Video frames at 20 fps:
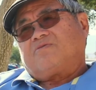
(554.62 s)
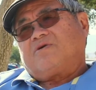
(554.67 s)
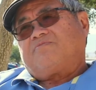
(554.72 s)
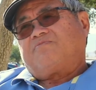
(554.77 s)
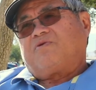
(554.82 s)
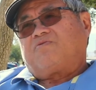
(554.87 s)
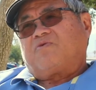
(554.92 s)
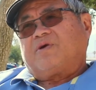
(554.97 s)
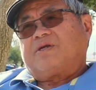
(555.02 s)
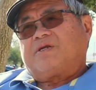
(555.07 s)
We've
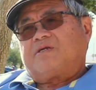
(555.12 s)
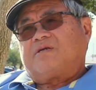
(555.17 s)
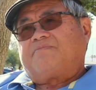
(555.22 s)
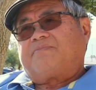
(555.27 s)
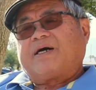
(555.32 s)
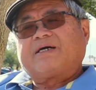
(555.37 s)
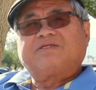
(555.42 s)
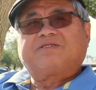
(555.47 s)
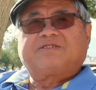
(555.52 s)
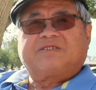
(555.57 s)
been running
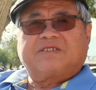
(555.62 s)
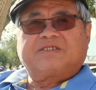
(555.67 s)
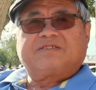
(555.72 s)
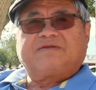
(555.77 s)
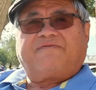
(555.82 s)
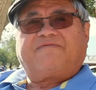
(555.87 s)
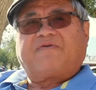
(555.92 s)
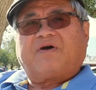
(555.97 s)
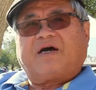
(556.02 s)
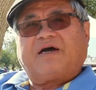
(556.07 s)
about
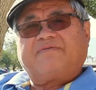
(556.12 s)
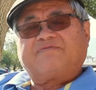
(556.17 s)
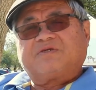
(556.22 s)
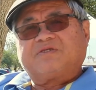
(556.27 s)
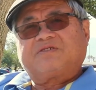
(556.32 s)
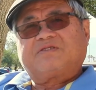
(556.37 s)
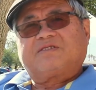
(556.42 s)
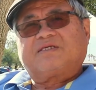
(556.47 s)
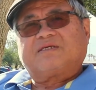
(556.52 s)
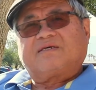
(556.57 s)
65 to
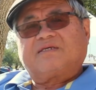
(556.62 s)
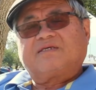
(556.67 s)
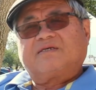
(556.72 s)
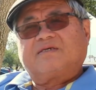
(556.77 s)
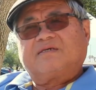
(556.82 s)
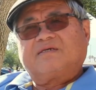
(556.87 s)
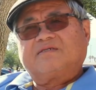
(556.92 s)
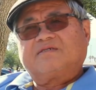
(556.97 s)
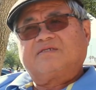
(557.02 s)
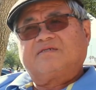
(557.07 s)

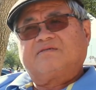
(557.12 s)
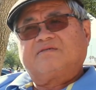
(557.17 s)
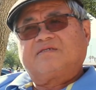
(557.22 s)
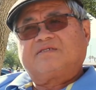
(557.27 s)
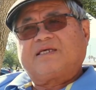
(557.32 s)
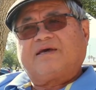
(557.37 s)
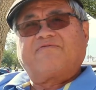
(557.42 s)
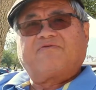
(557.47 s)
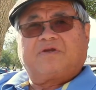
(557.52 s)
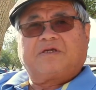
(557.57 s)

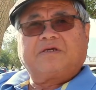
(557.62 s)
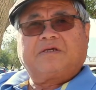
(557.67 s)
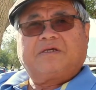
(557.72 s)
70